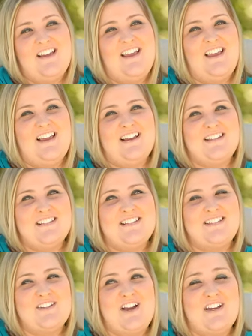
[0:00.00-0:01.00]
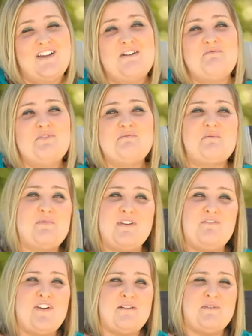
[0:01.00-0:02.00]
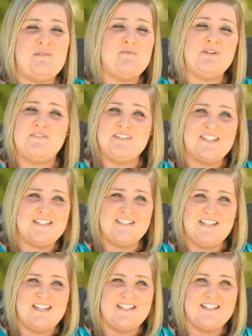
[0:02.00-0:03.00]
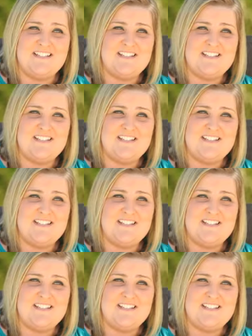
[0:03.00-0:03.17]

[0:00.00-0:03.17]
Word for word: and I come from a big family. I'm one of six kids.